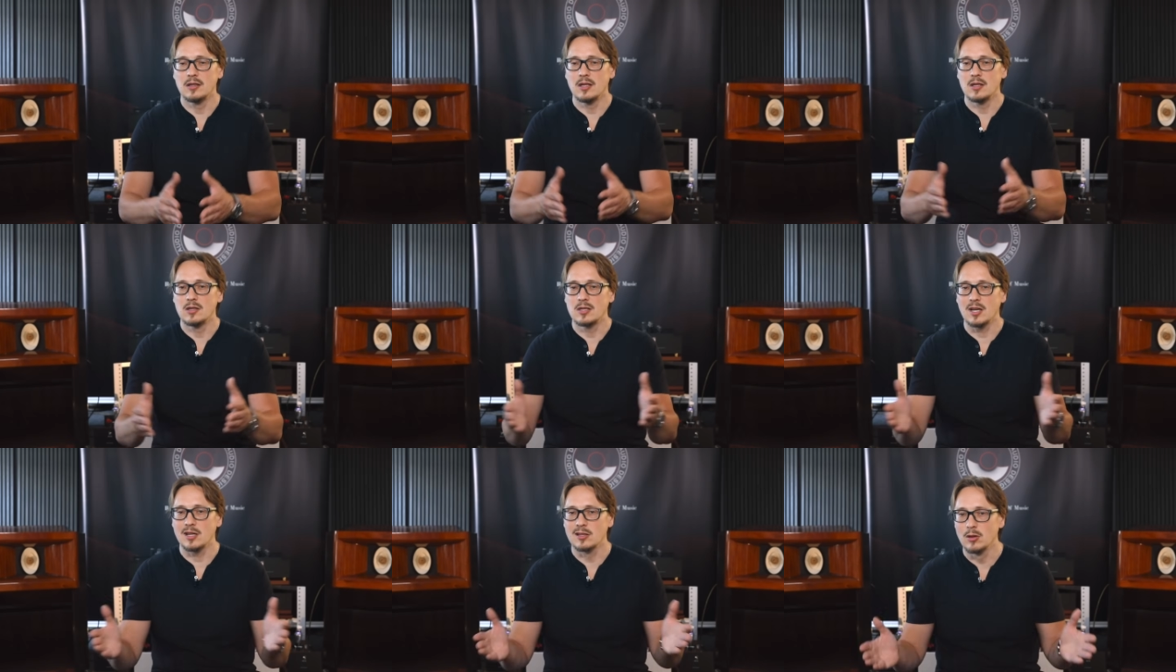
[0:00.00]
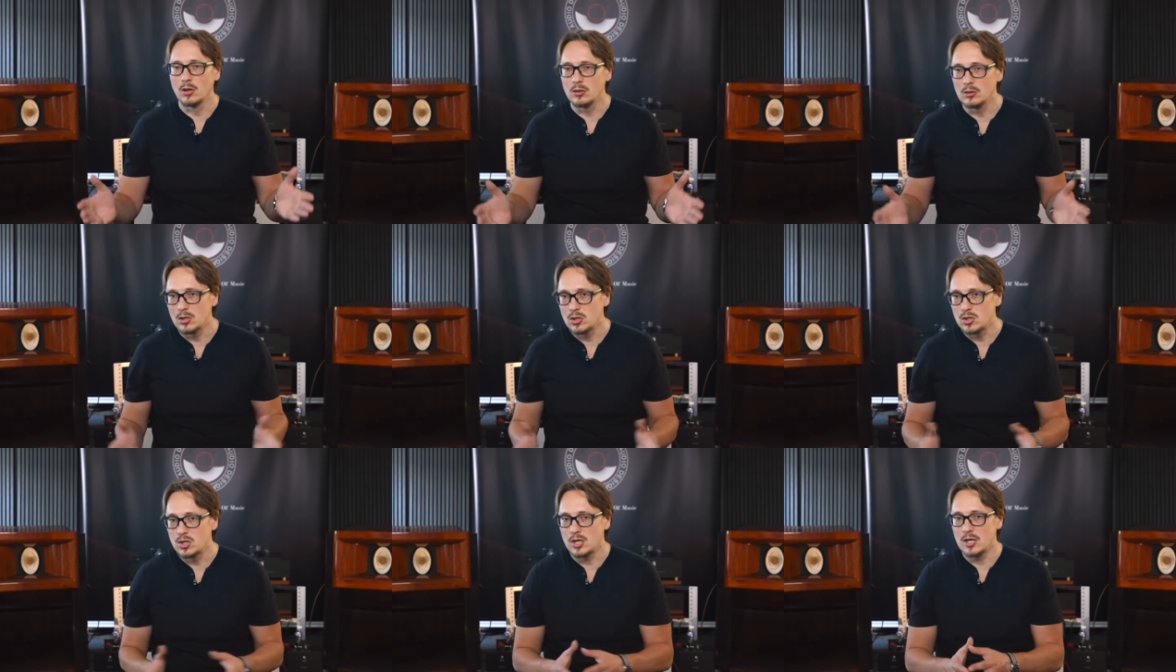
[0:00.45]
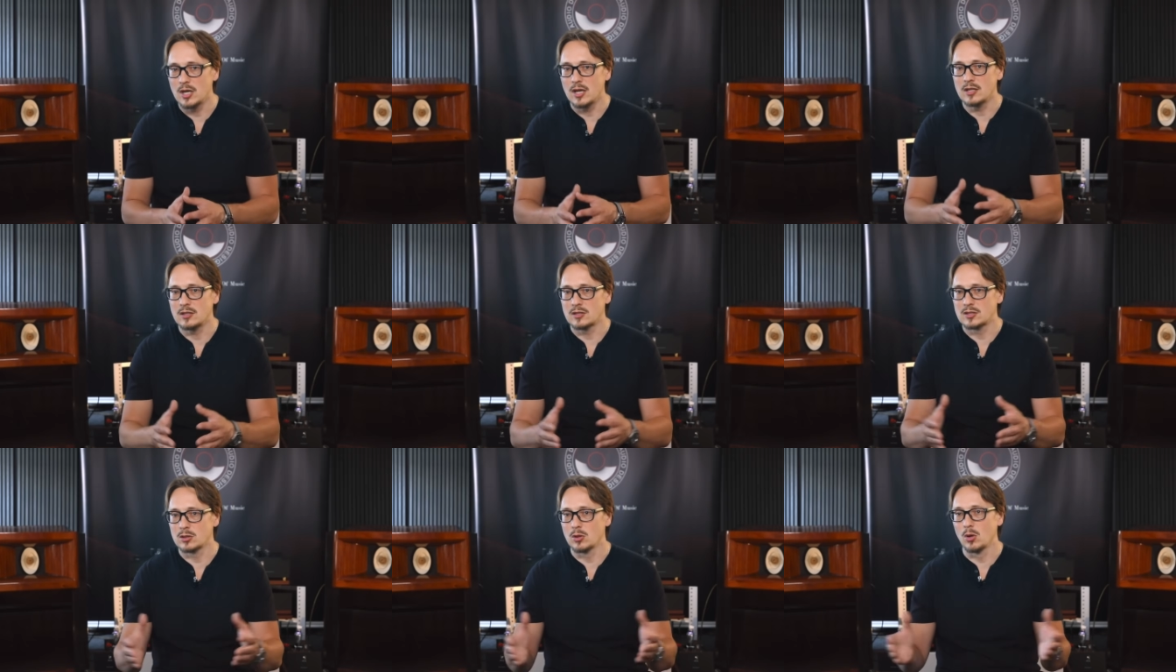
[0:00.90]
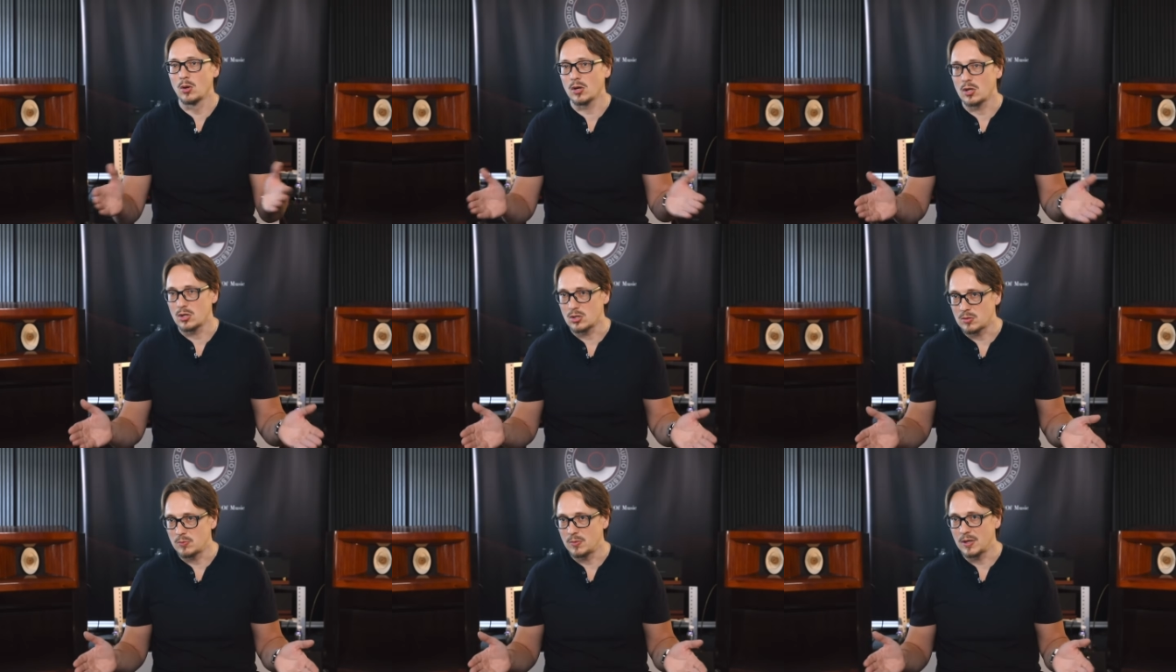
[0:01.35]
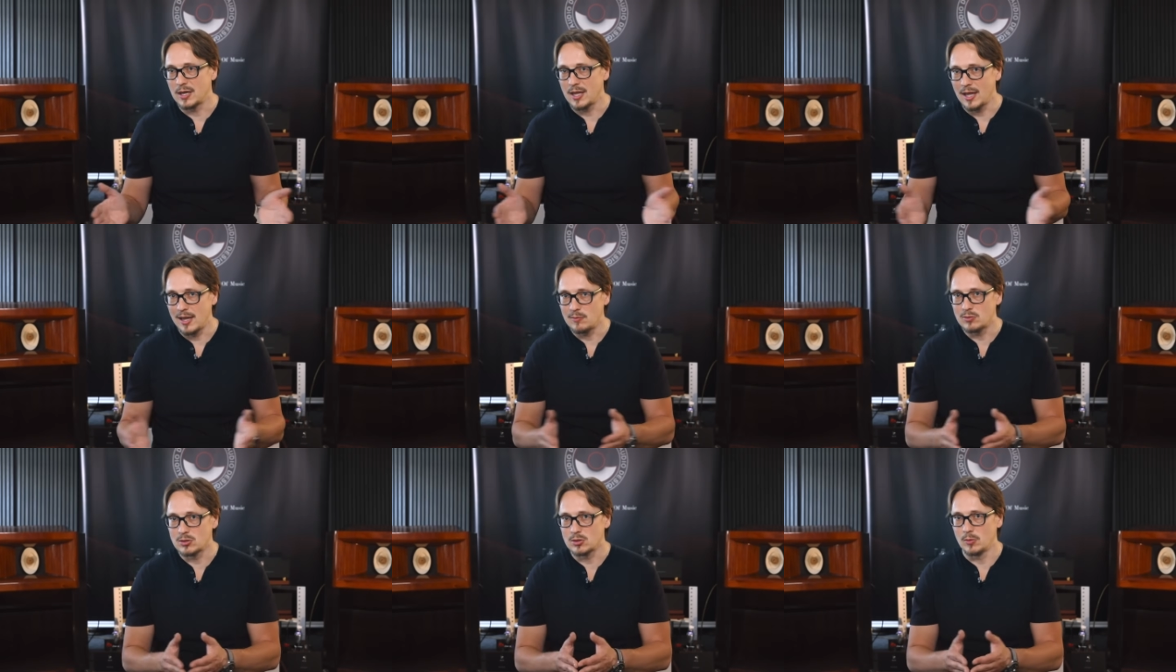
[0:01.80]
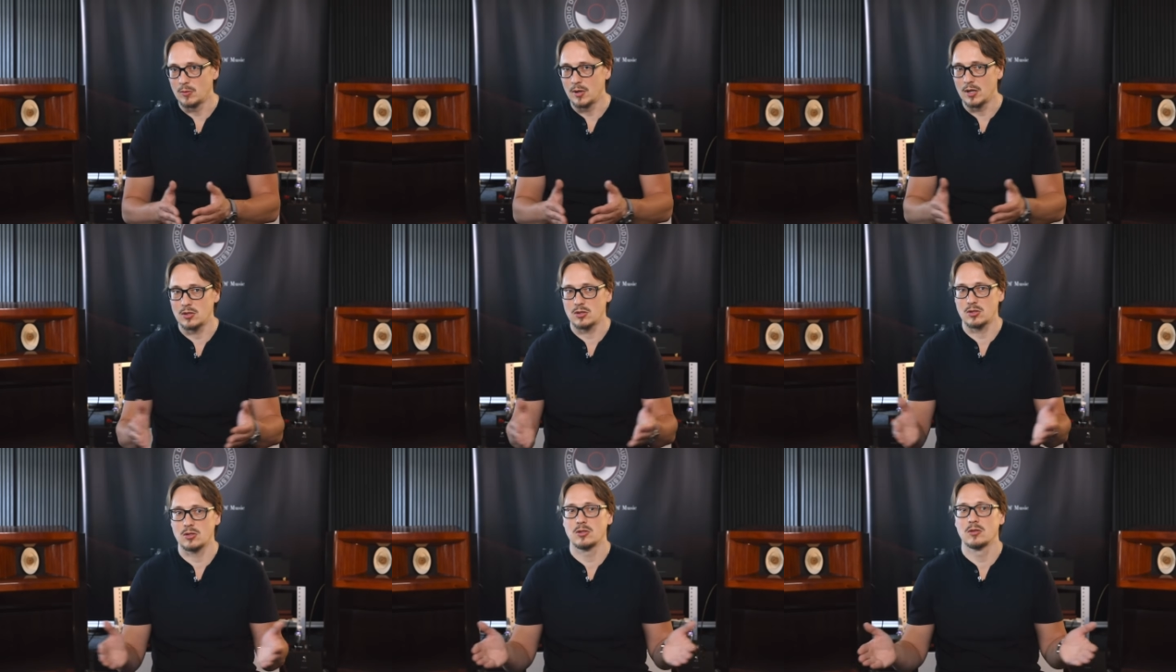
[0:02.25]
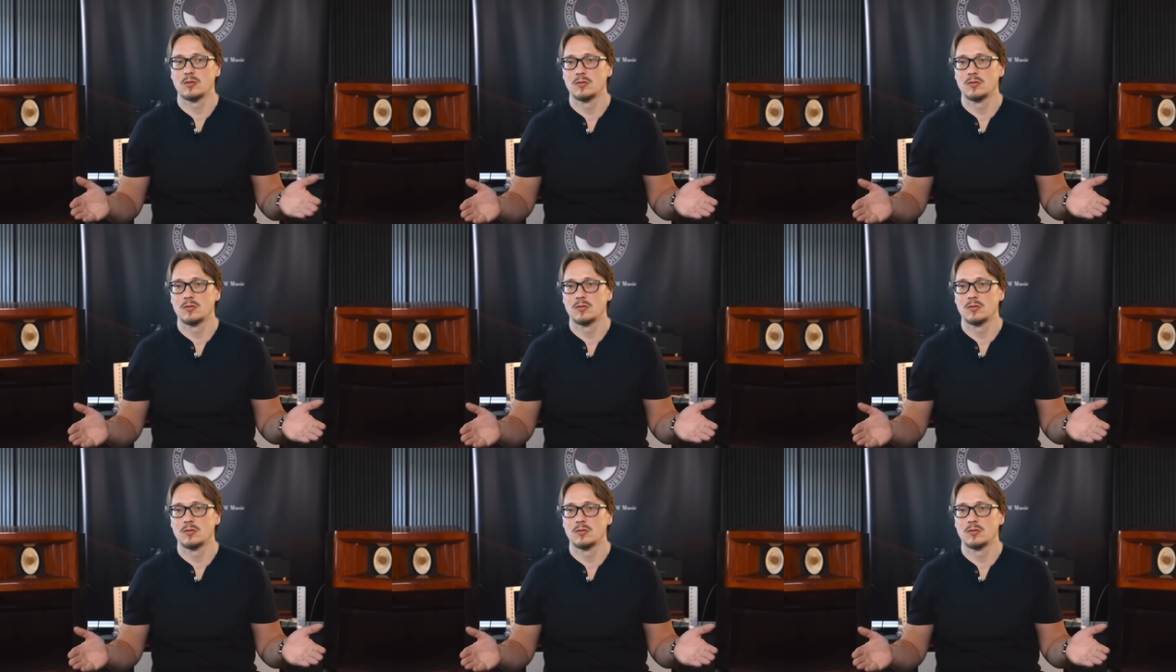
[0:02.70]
the technology in storage became so much